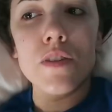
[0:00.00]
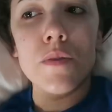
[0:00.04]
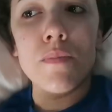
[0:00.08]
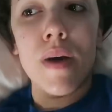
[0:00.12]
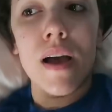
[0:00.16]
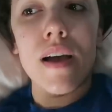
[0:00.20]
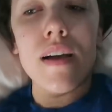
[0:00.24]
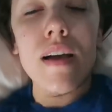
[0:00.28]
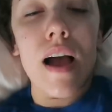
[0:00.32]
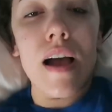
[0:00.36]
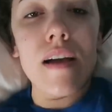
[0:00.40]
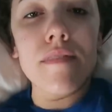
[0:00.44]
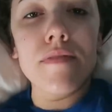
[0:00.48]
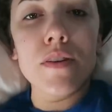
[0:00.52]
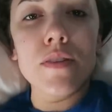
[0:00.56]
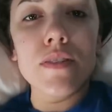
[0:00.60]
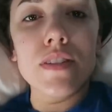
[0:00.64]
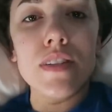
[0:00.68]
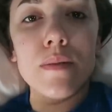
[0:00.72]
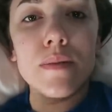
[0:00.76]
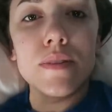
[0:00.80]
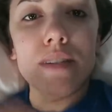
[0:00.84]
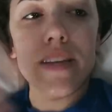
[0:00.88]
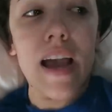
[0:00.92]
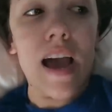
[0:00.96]
And so my
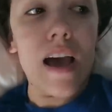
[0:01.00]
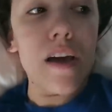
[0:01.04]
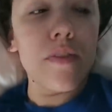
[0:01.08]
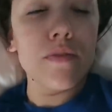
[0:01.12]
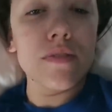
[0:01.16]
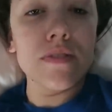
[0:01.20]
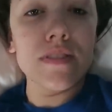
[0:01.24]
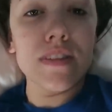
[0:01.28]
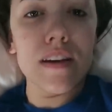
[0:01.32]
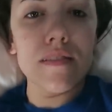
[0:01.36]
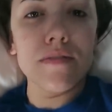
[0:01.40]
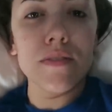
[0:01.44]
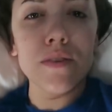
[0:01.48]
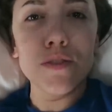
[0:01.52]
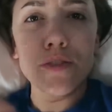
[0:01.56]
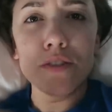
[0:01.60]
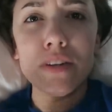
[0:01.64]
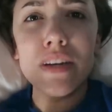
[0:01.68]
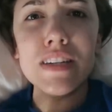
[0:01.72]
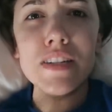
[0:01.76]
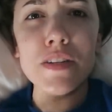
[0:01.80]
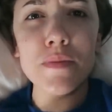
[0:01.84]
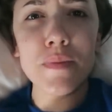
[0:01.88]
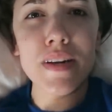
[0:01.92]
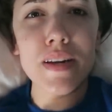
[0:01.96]
iPhone's name is Catherine's iPhone.
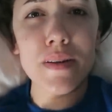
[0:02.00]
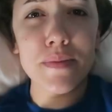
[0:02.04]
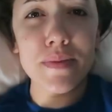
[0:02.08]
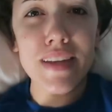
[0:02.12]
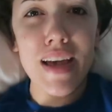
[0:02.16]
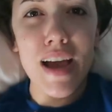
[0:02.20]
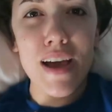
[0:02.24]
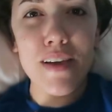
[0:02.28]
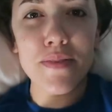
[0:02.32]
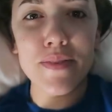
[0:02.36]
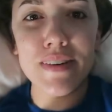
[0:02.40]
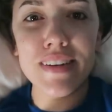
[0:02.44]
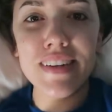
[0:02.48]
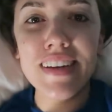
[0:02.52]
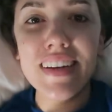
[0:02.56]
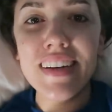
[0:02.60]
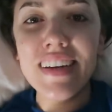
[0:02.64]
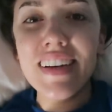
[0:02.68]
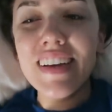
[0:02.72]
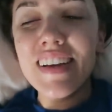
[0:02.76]
Do you guys know my name is Catherine?